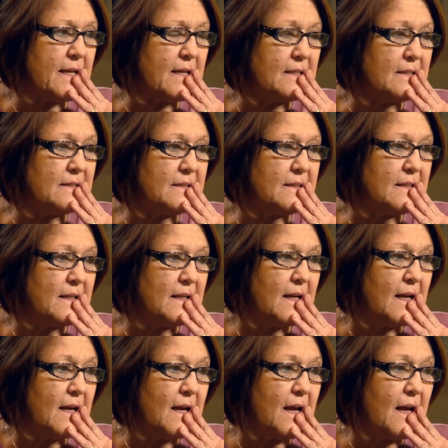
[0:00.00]
and
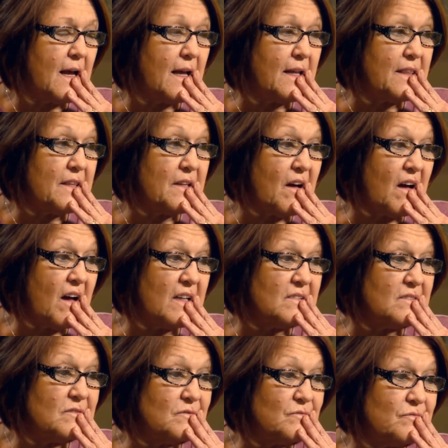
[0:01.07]
I thought,
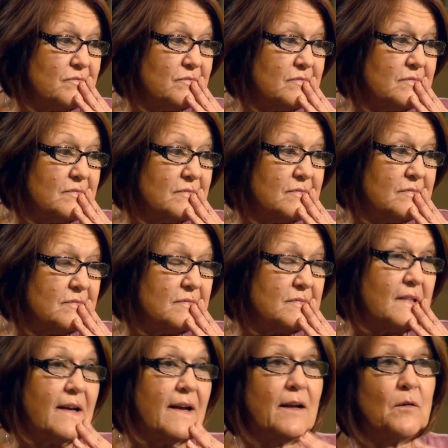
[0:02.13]

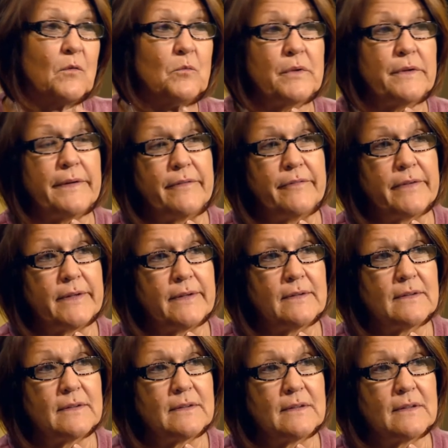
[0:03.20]
I don't believe it.
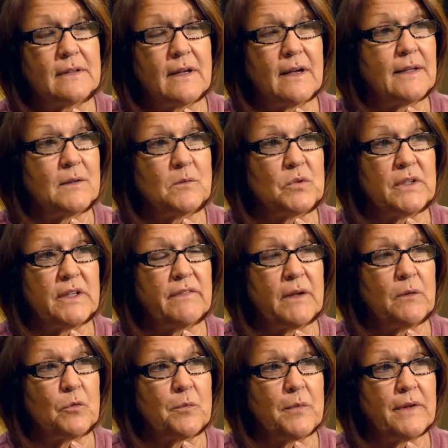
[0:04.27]
I didn't believe
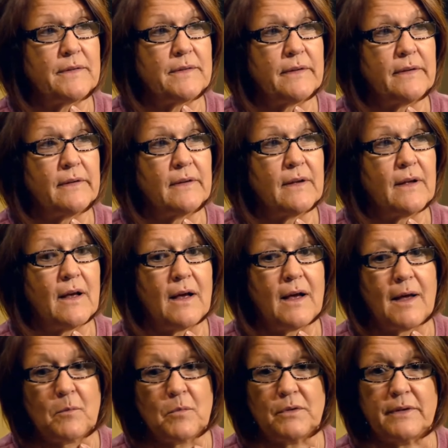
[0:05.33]
they were missing.
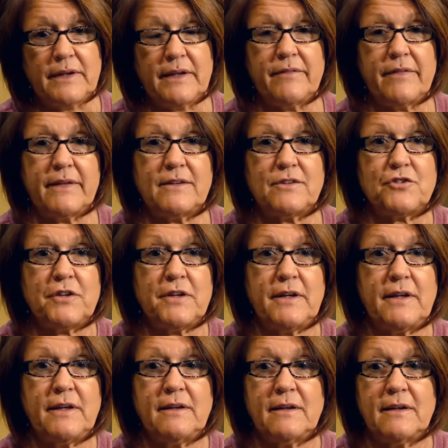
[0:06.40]
I believed that
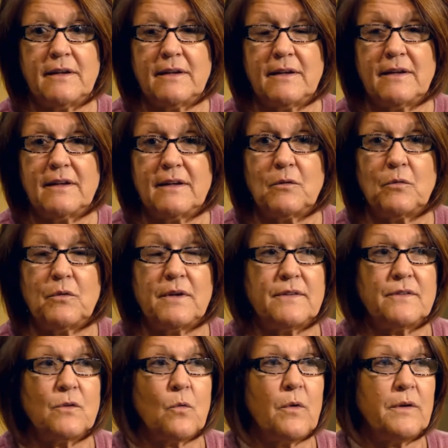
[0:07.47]
she
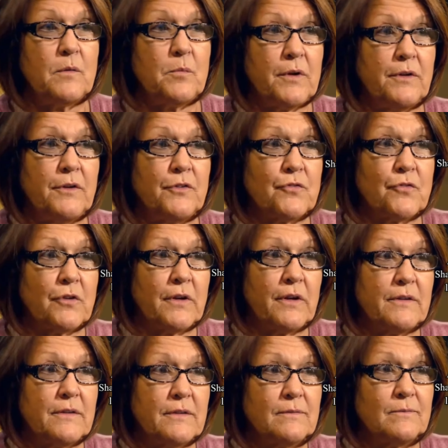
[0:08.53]
was going to punish
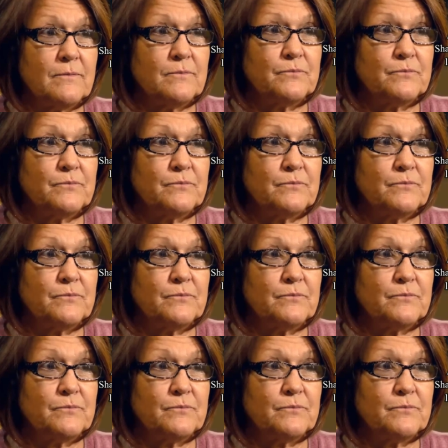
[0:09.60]
Chris.